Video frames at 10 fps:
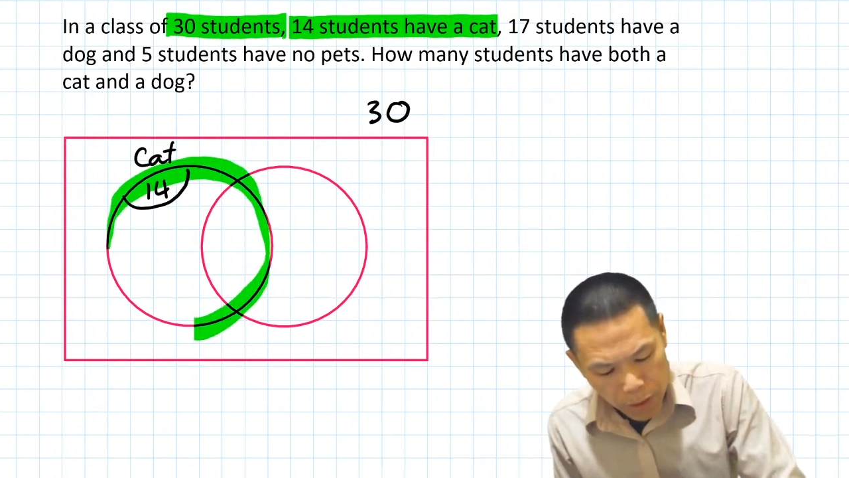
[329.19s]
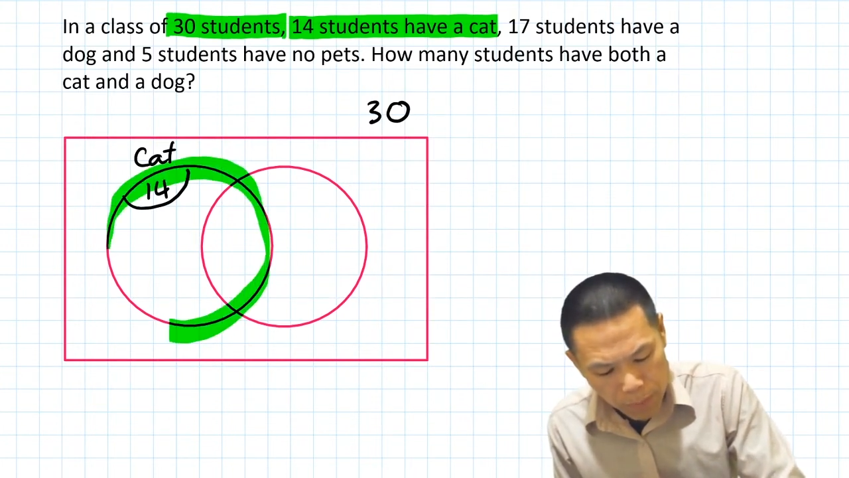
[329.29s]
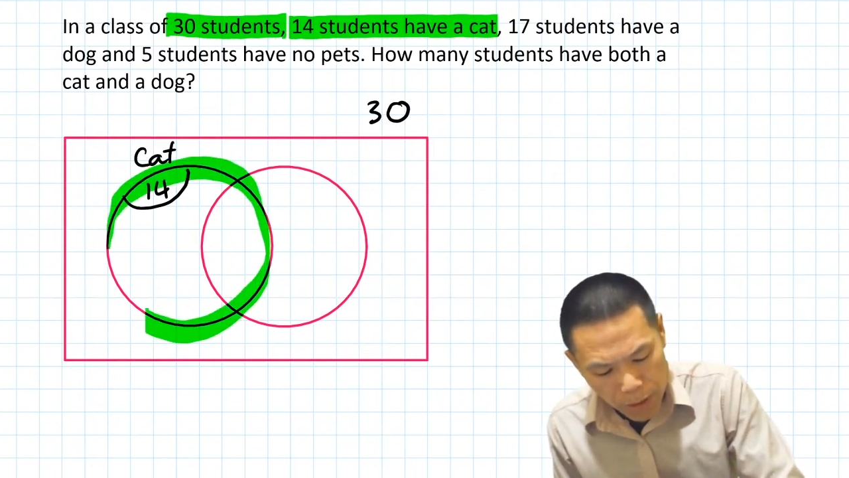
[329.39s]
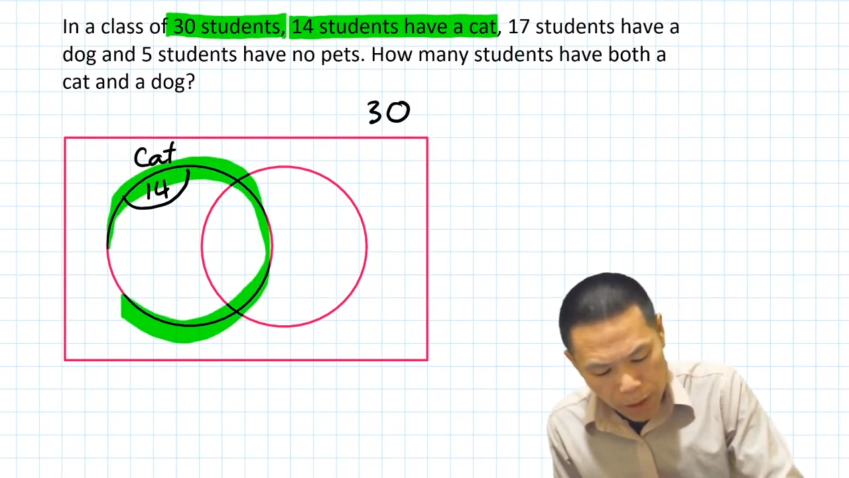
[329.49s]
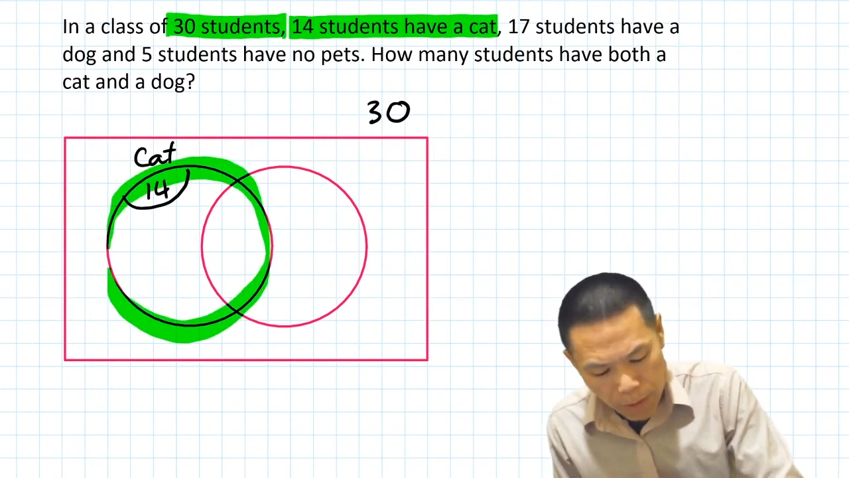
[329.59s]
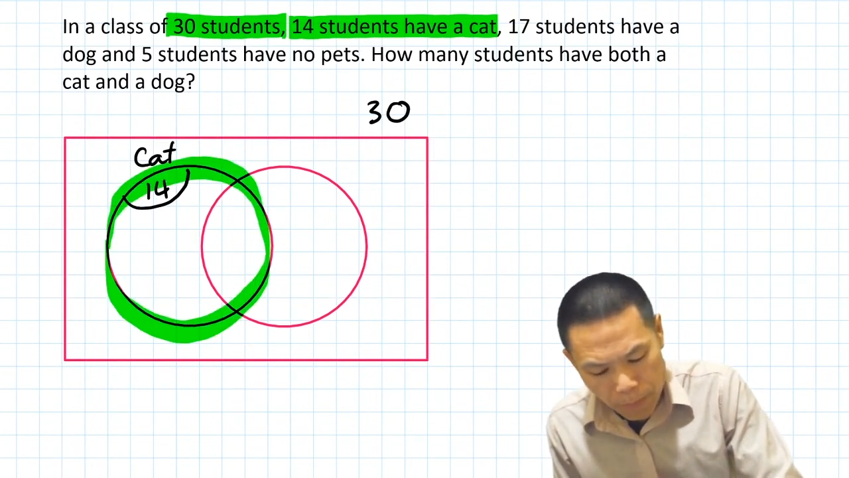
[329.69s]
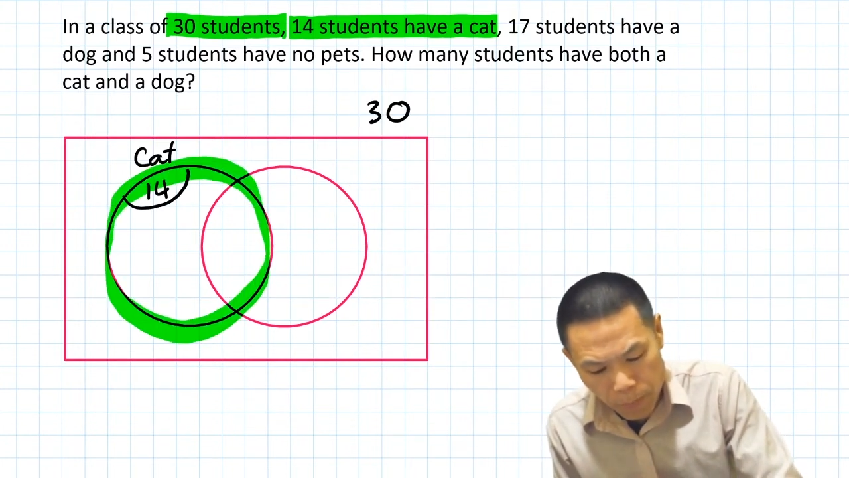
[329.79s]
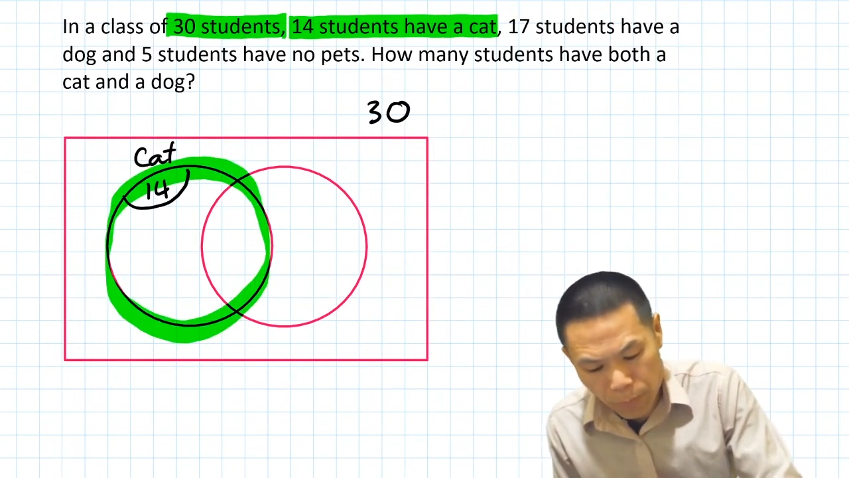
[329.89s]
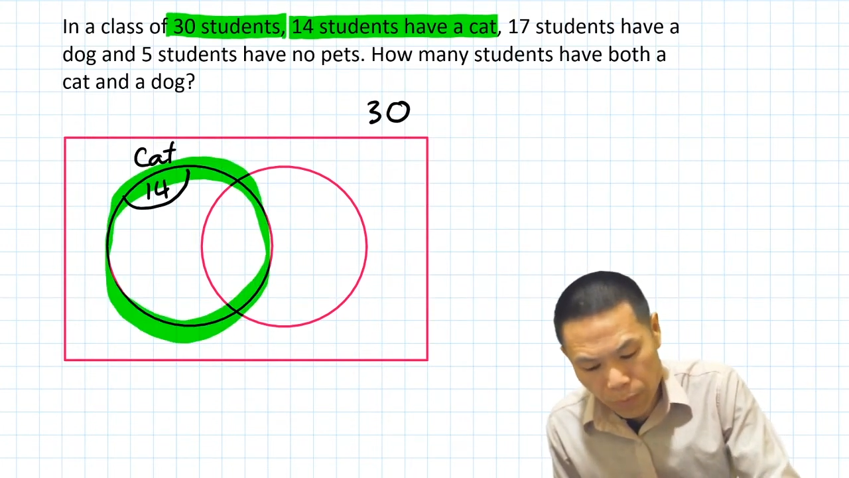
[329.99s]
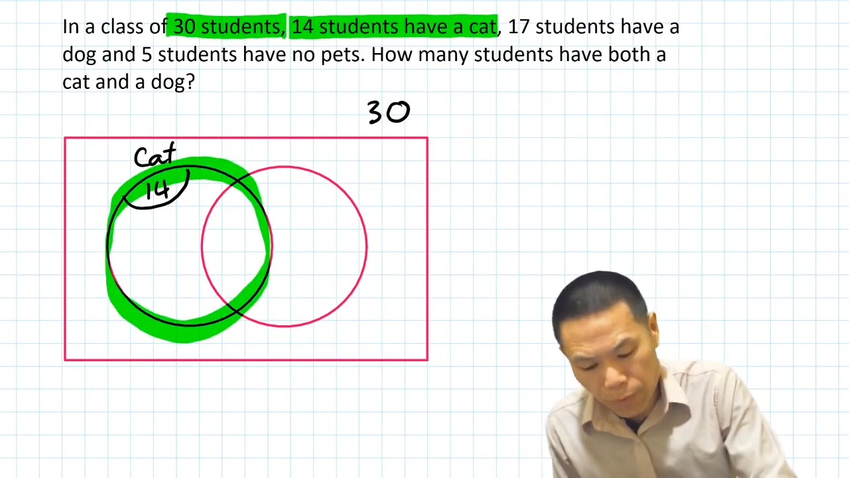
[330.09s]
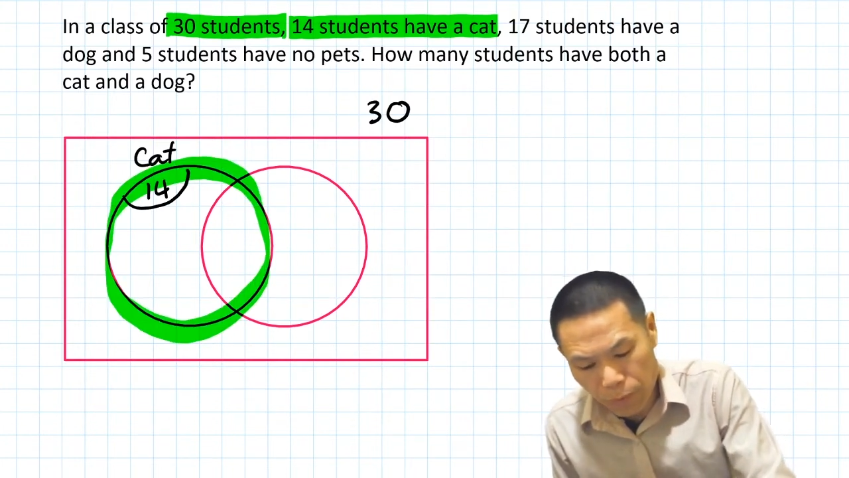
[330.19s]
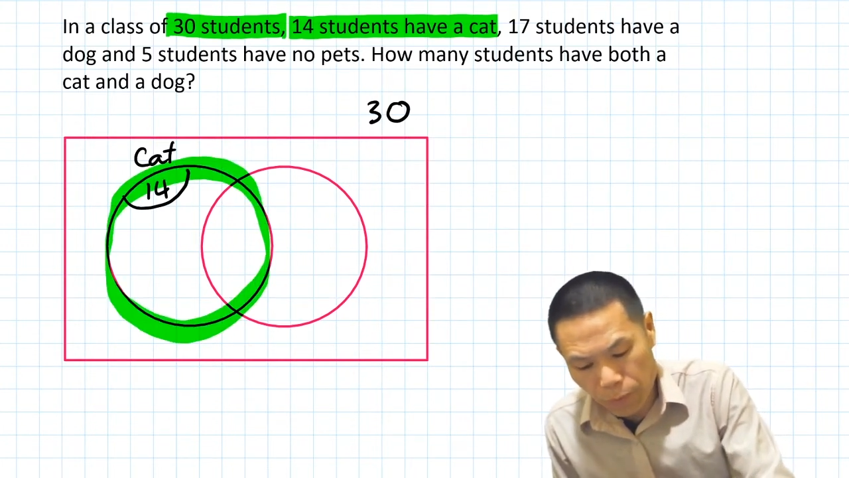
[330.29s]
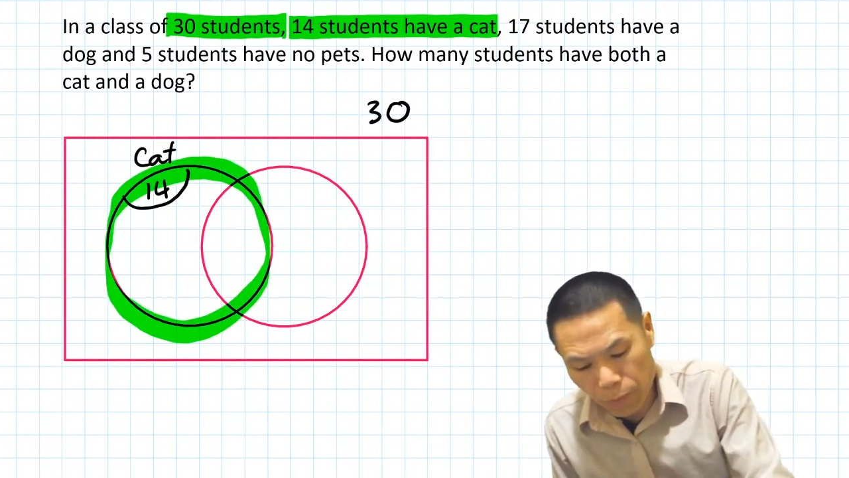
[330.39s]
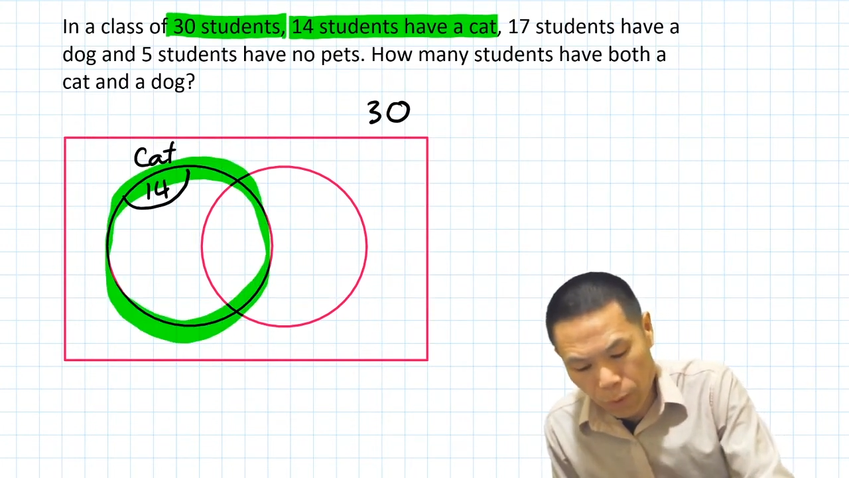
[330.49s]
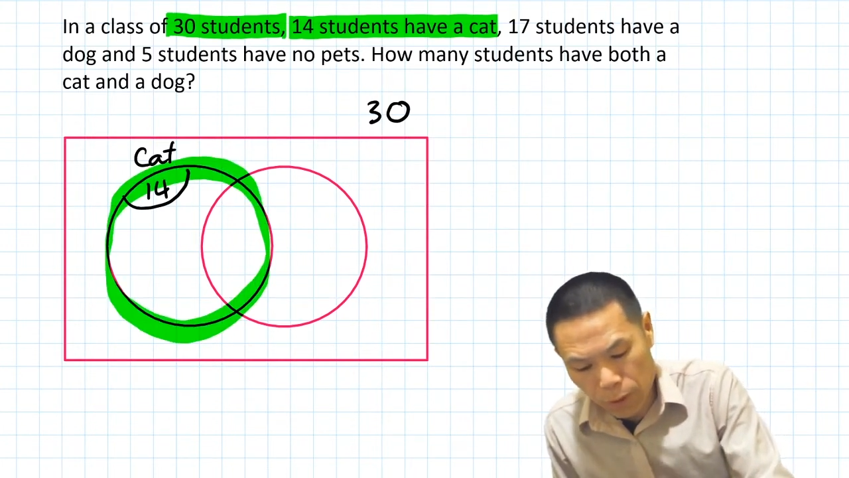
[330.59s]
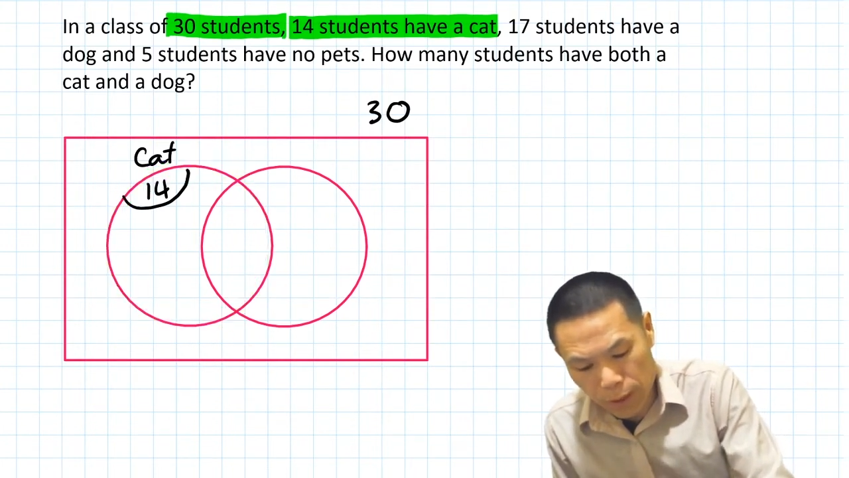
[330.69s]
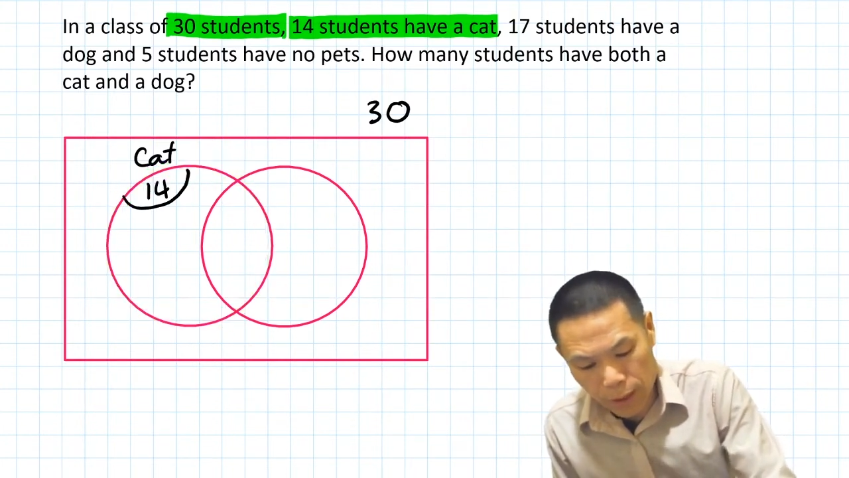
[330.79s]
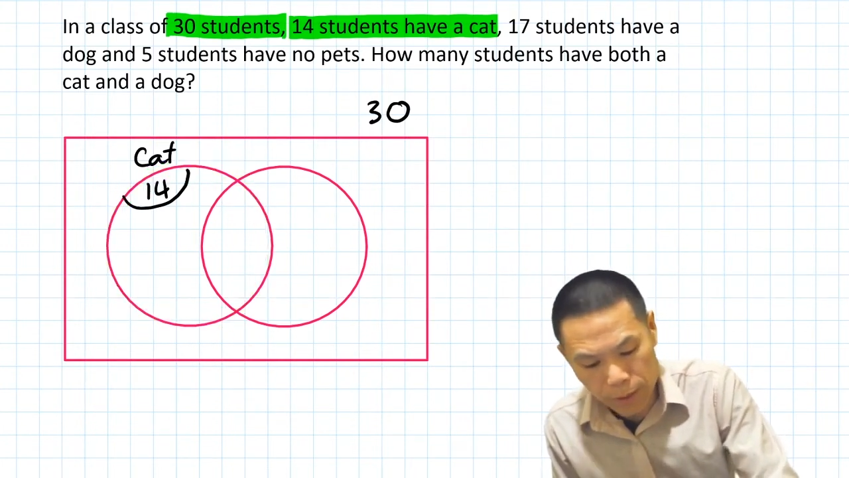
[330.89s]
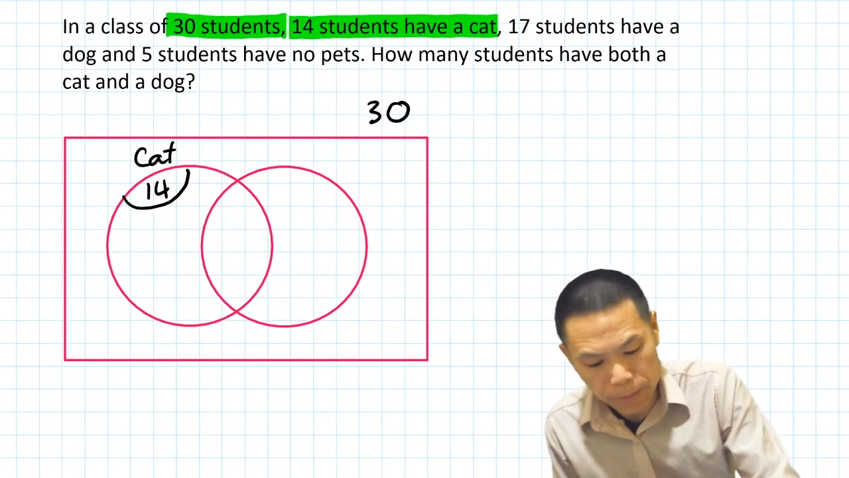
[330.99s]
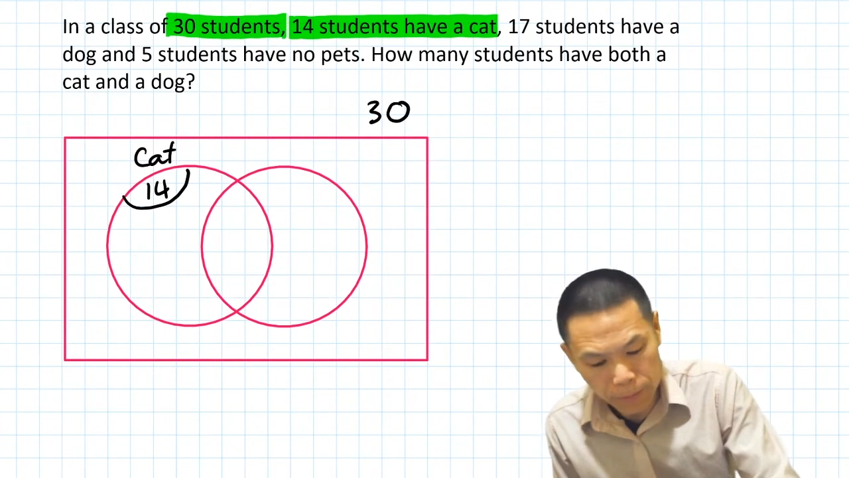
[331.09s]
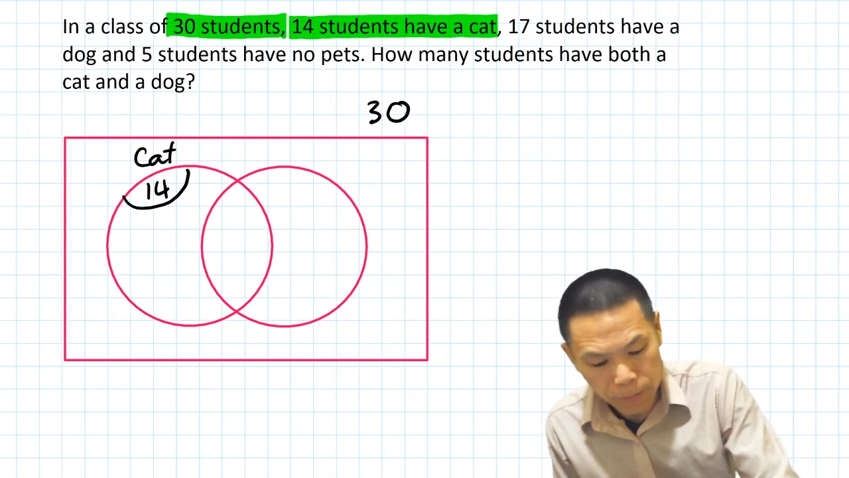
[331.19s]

give me 14.